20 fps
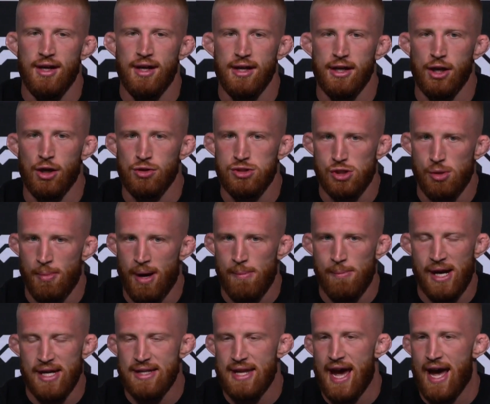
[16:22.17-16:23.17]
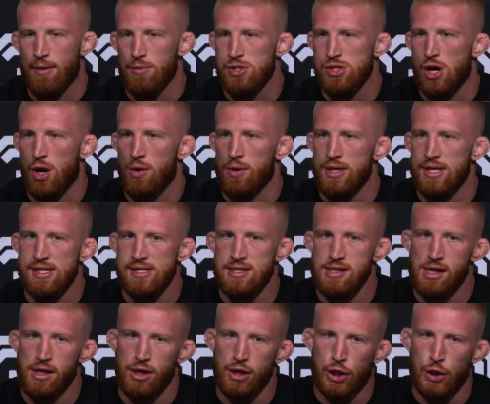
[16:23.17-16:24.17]
you know, so my dad was always
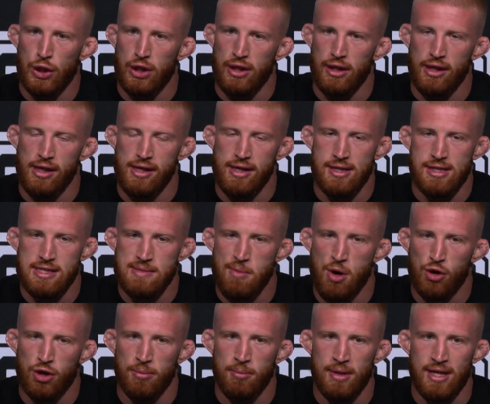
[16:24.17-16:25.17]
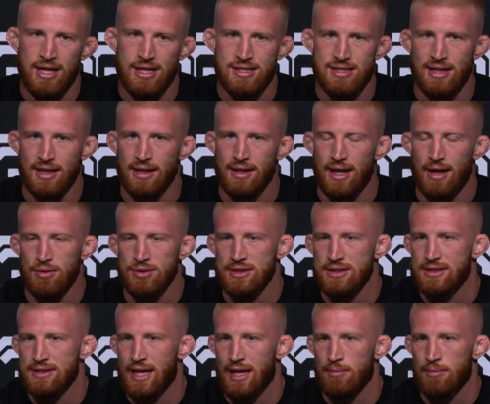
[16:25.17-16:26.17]
grilling, smoking meats, and that was the
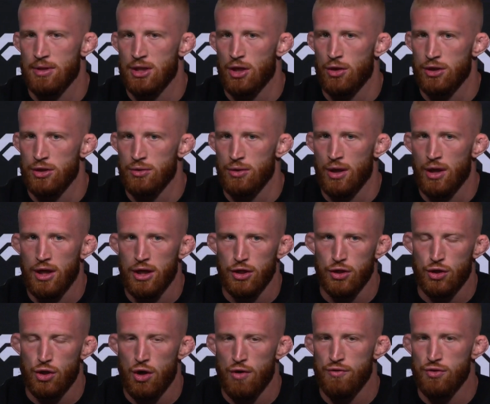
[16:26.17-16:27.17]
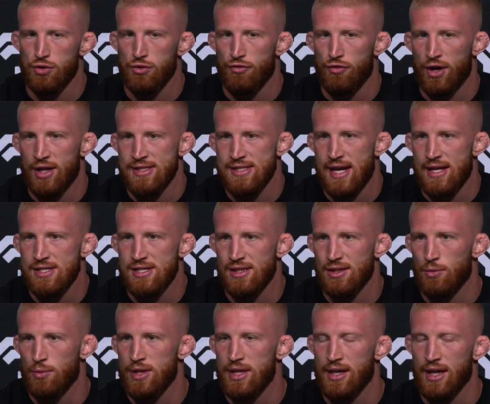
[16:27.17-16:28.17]
same. You know, you'd go over to a friend's house on the
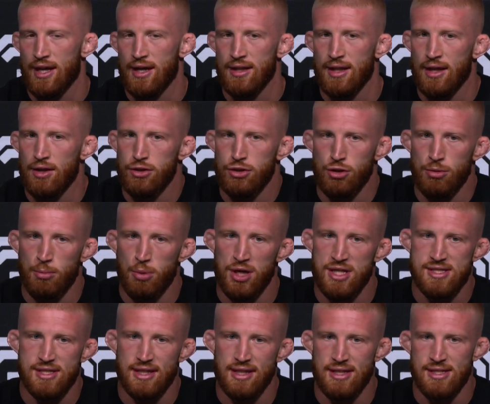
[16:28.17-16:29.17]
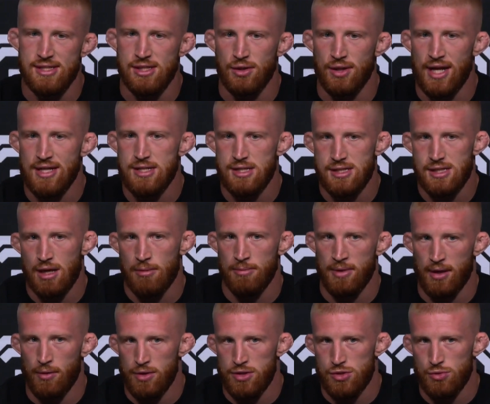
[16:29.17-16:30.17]
weekend, they'd do a brisket. And so that's just something
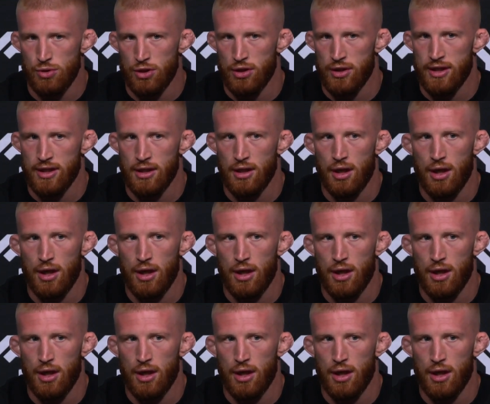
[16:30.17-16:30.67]
that was really